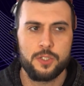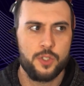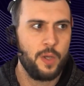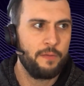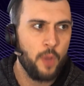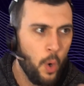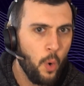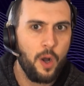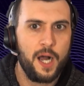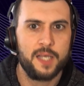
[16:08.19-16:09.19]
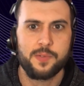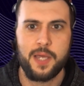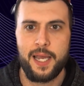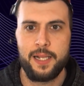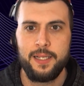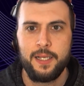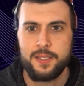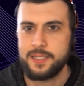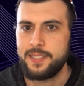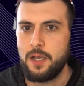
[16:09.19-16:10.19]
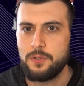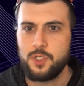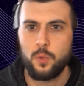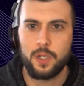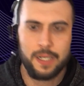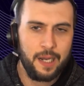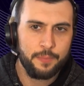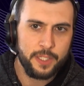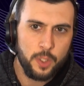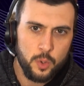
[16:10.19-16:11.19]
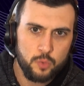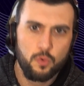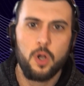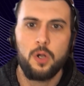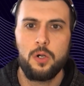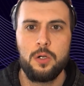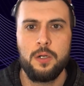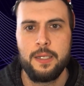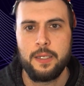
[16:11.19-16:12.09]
So you have the OWASP that tells you what commonly goes wrong.